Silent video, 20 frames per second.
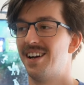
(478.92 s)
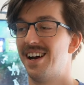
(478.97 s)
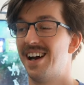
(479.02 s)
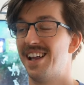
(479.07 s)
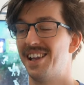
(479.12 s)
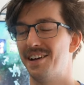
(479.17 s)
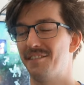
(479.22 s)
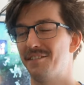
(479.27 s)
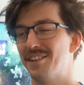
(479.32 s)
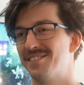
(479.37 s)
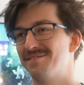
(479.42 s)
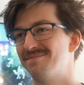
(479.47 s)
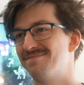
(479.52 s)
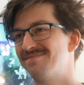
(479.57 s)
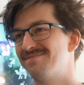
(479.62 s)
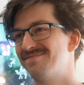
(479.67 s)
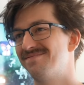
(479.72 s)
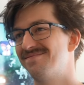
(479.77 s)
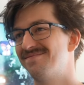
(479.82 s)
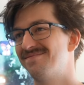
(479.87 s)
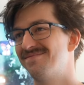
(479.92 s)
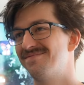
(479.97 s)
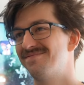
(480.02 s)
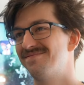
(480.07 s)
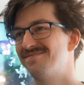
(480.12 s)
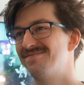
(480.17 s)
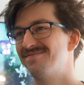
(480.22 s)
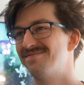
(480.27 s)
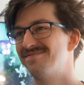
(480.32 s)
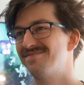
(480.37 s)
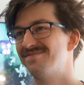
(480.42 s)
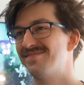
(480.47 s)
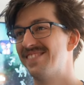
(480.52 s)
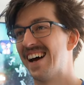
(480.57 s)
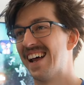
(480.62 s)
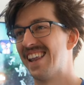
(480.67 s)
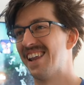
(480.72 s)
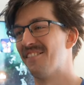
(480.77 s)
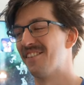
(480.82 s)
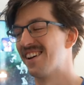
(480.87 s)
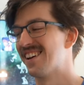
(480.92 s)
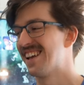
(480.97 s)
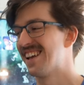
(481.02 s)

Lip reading: I love it. I love it.